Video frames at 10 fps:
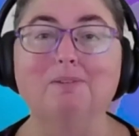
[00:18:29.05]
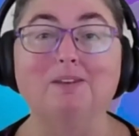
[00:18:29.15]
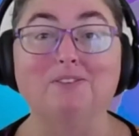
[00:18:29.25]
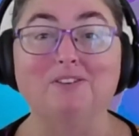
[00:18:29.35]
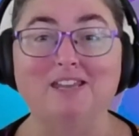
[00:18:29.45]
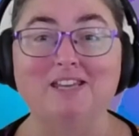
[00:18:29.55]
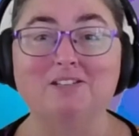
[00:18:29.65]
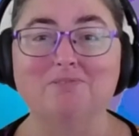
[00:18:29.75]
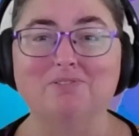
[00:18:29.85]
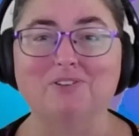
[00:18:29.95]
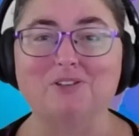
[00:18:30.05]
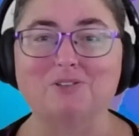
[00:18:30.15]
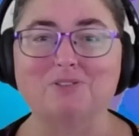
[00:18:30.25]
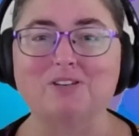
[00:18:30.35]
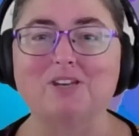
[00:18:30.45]
But if you need to refer
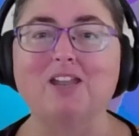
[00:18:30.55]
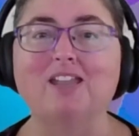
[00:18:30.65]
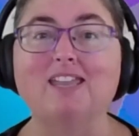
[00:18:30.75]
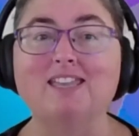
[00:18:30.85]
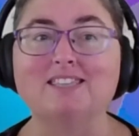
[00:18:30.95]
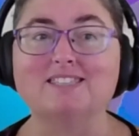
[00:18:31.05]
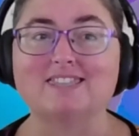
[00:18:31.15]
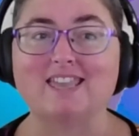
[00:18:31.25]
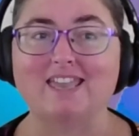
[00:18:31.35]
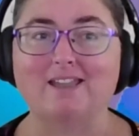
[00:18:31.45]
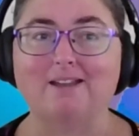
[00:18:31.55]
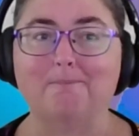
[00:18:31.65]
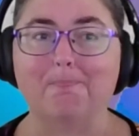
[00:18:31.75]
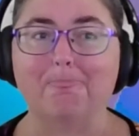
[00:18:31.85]
to it, it's there.